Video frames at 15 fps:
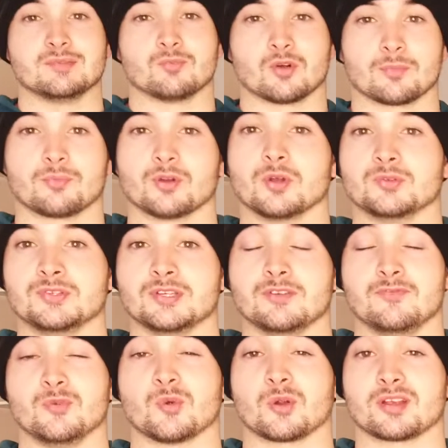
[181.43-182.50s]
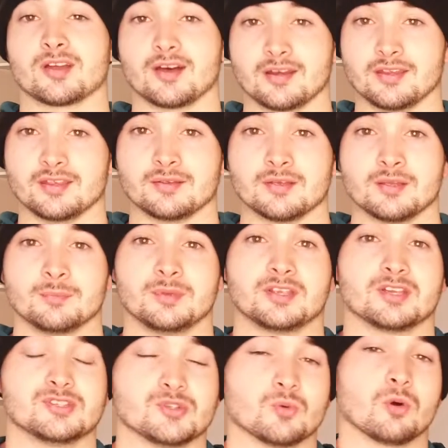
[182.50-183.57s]
eat more protein if you are cutting,
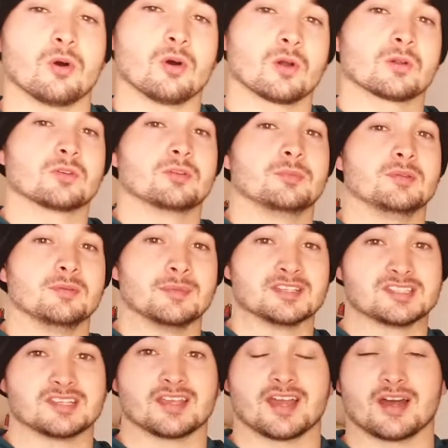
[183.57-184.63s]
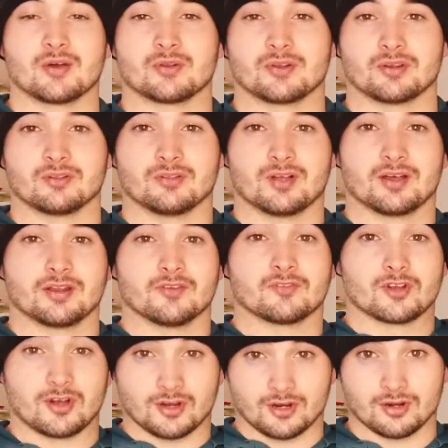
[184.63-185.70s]
because you are going to be missing out on a lot
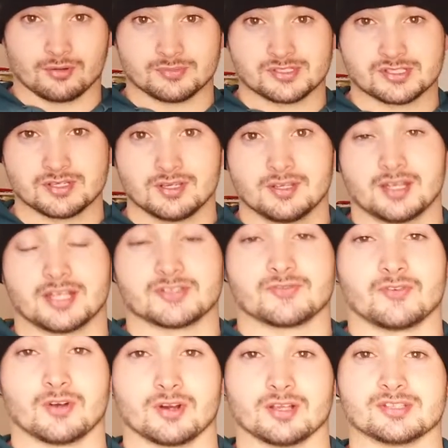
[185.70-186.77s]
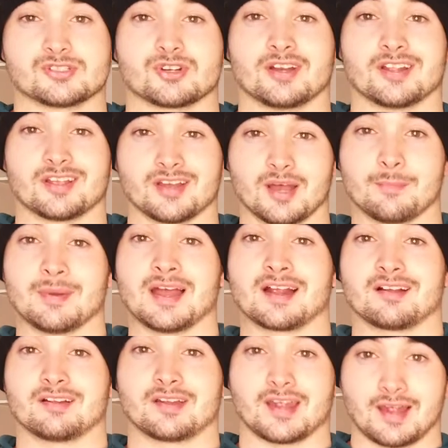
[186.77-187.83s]
of carbs as far as trying to cut
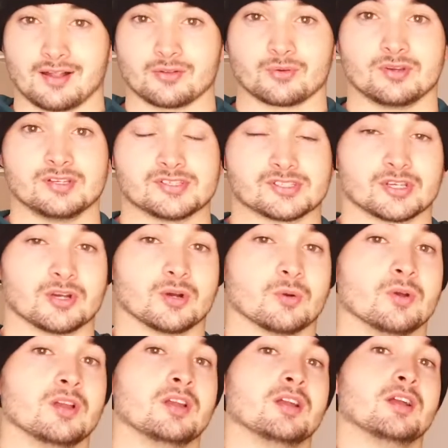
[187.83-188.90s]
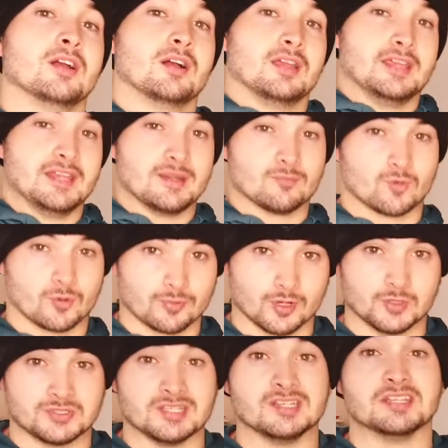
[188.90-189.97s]
back on calories. So eating more
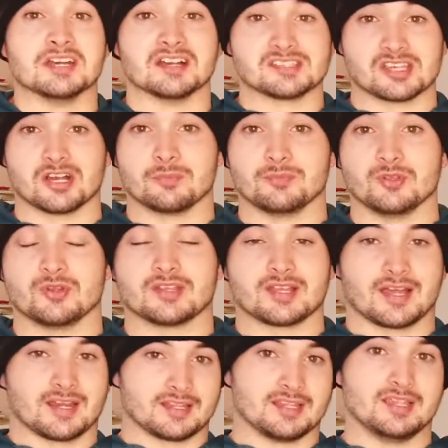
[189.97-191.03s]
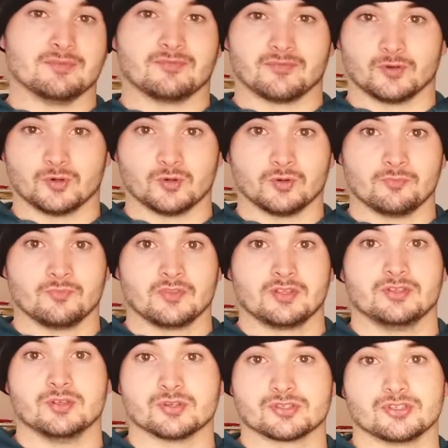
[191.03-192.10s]
protein does help you to kind of keep full.
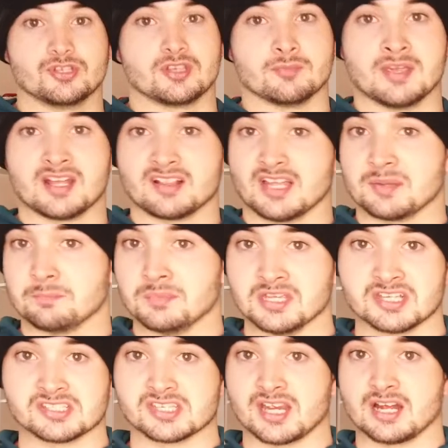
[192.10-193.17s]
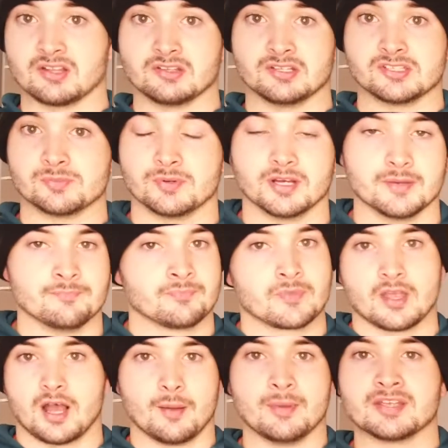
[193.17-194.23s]
Usually you can make like big salads, but
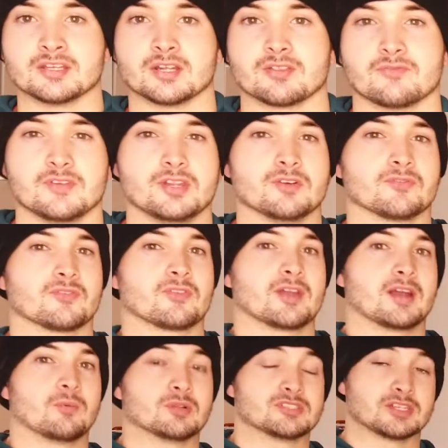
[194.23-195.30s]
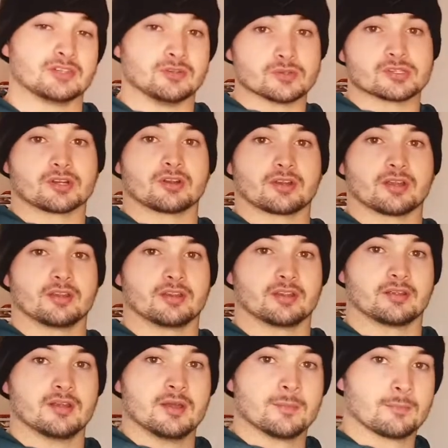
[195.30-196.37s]
I'll make another video for that once I do start
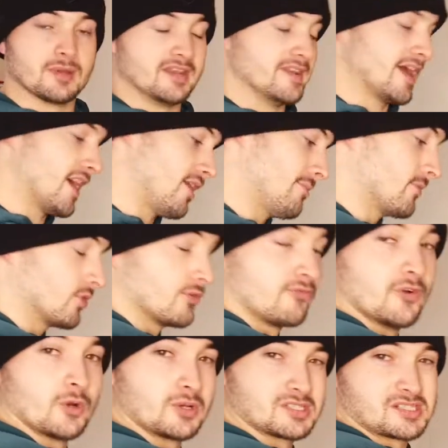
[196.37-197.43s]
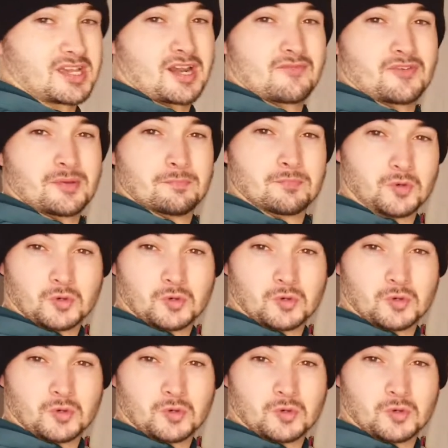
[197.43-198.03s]
cutting. But now I'm going to focus kind of on